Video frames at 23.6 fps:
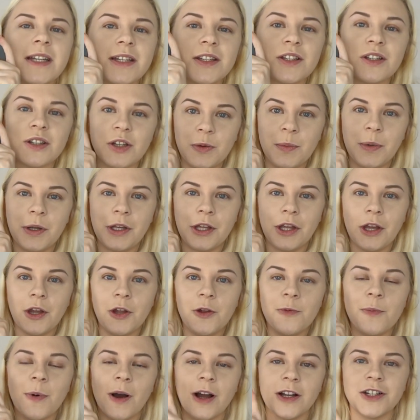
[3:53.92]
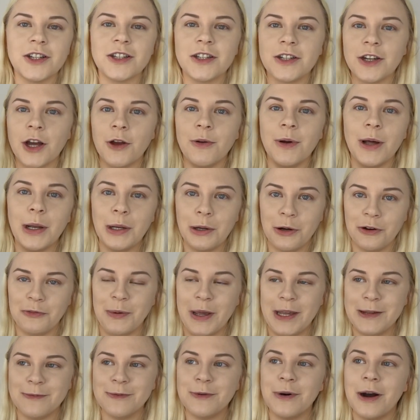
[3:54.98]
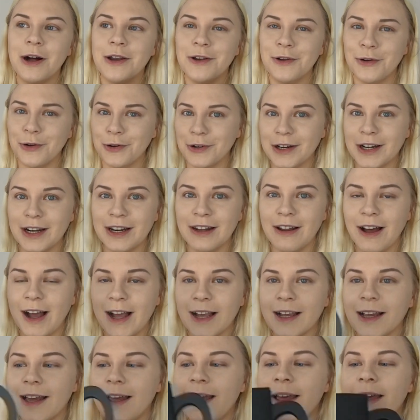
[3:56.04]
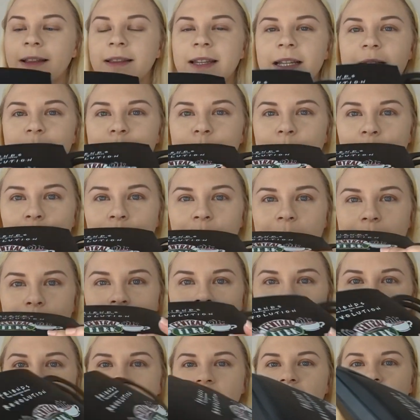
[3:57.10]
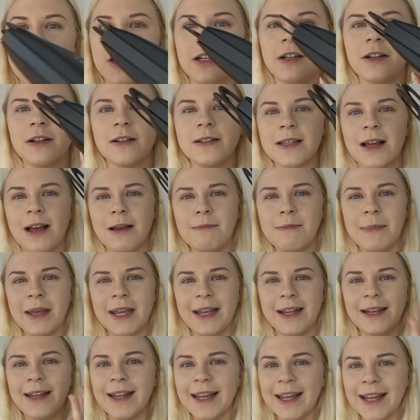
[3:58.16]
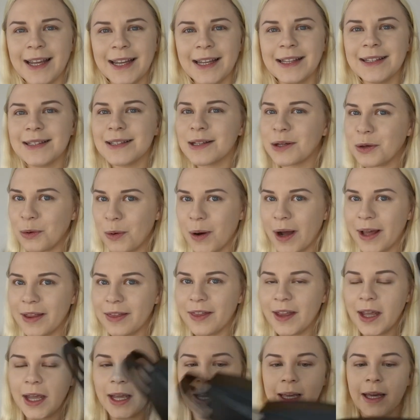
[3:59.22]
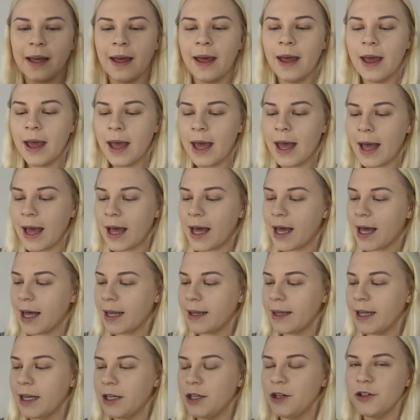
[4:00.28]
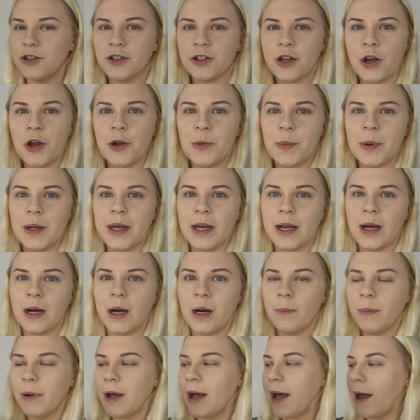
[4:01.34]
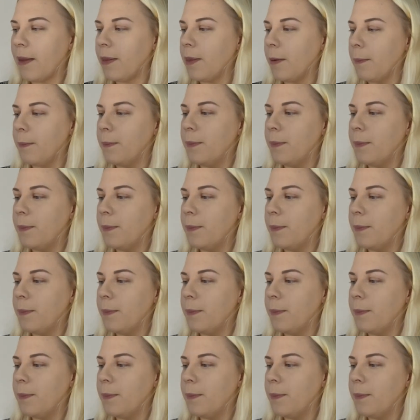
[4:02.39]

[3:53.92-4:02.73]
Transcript: is super cute, but I just know a lot of people are not gonna like this bulky packaging, because I mean, it is quite thick. And then you just open it up at the